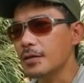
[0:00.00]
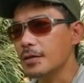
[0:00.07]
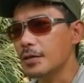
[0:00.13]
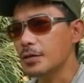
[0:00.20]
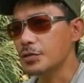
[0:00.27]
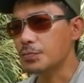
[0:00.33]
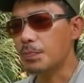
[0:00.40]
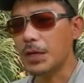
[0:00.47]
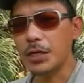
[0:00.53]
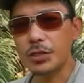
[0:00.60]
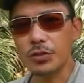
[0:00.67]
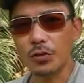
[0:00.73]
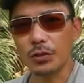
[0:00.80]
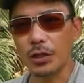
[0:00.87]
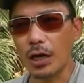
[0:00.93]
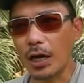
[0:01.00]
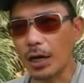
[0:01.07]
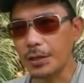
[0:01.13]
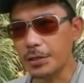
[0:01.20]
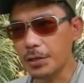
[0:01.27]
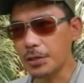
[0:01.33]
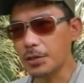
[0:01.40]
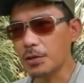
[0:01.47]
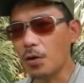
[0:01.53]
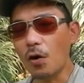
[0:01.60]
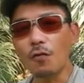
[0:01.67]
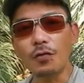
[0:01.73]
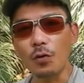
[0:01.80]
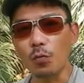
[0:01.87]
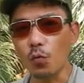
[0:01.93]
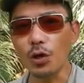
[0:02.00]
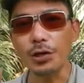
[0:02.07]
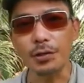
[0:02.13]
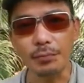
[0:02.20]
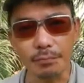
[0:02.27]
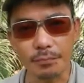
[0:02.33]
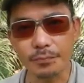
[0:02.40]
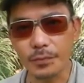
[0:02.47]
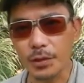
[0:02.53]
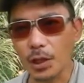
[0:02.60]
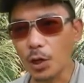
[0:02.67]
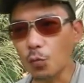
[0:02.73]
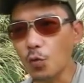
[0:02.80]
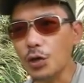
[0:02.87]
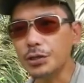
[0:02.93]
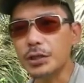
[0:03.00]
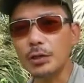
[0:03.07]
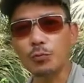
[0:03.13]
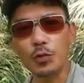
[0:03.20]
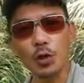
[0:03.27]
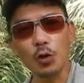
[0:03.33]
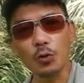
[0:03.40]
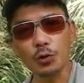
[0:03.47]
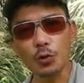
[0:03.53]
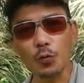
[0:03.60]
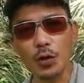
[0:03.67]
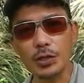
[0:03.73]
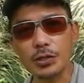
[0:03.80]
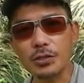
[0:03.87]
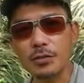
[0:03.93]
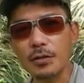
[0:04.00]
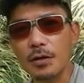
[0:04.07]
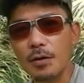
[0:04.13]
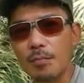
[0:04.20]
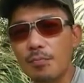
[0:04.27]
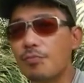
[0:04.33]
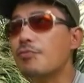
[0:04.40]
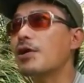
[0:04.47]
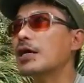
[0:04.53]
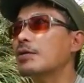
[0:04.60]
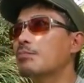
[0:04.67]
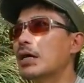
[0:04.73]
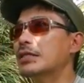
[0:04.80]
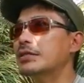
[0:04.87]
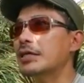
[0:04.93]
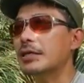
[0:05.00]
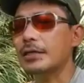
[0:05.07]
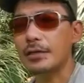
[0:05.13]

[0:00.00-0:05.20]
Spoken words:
is based on an idea of a word that we all know as pragmatic.